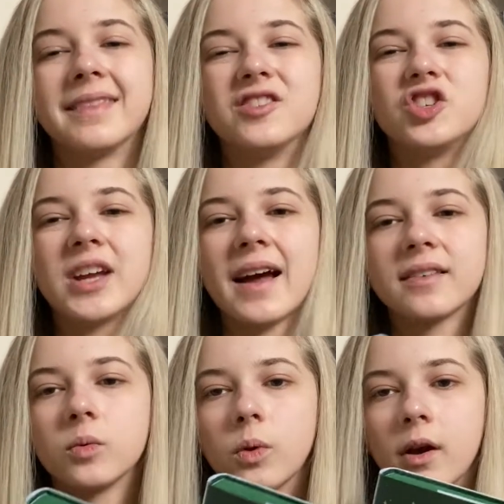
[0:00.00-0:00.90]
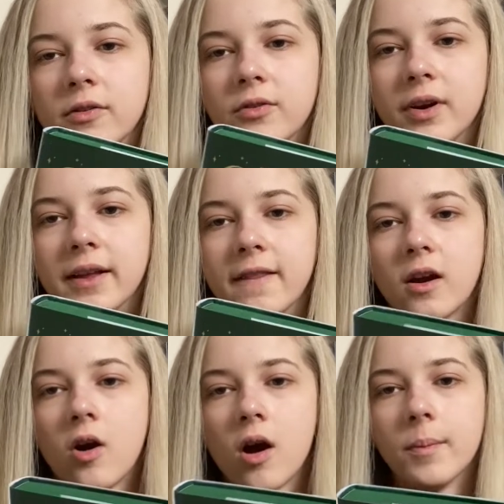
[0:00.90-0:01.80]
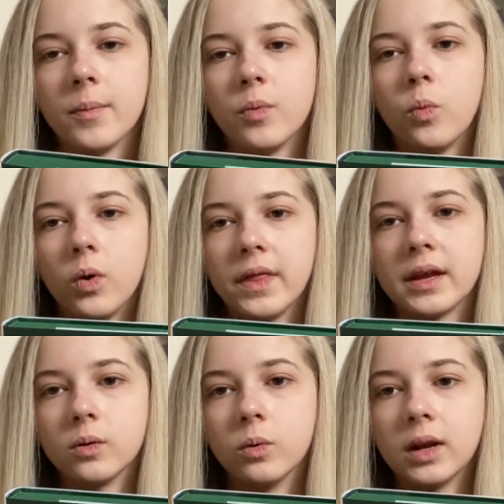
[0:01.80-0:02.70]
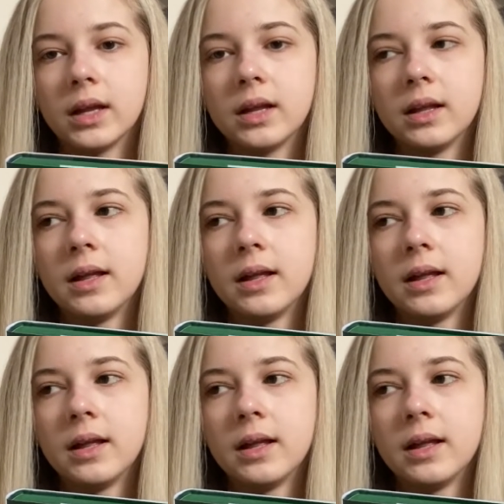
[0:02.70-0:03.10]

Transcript: she has a word for it that I can't remember what they call it,